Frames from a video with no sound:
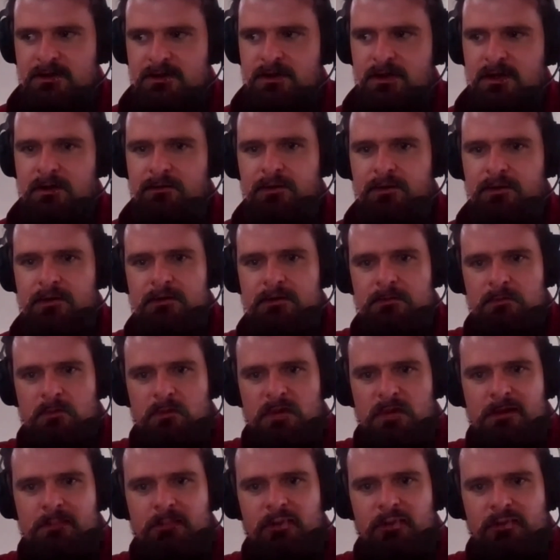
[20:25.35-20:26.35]
give your
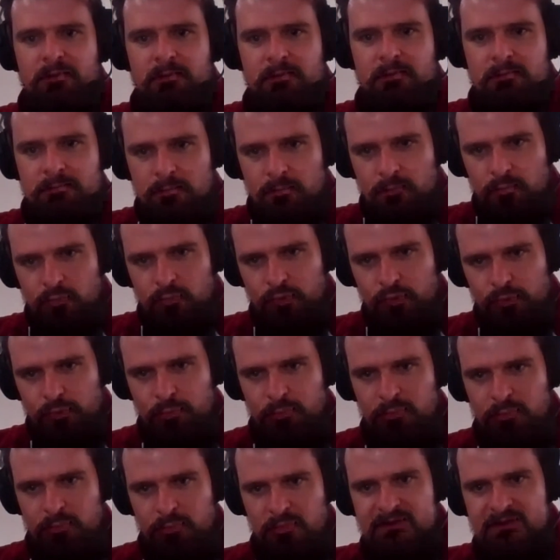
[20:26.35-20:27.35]
people
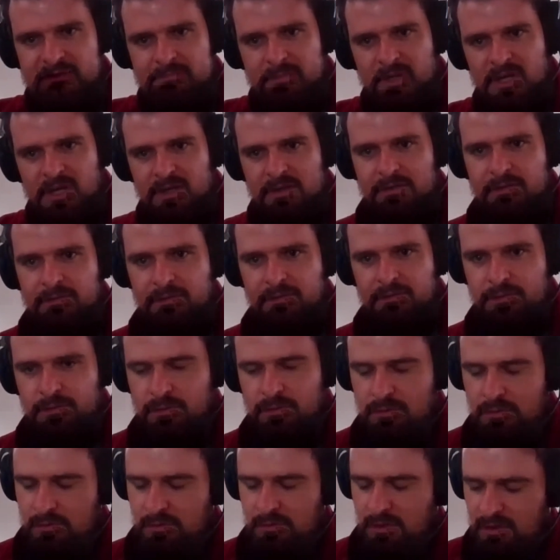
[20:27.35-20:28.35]
room and space
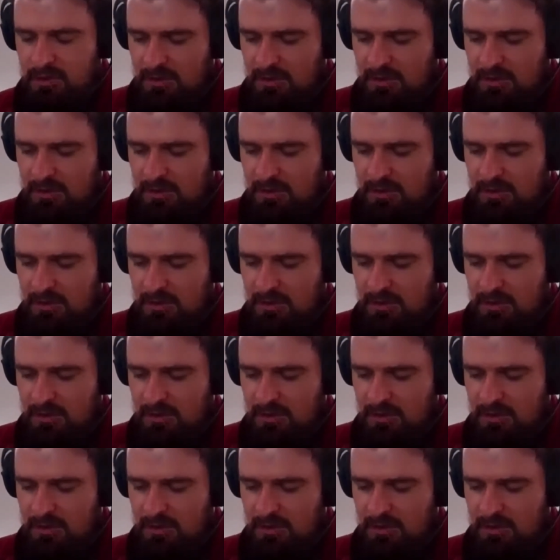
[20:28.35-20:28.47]
to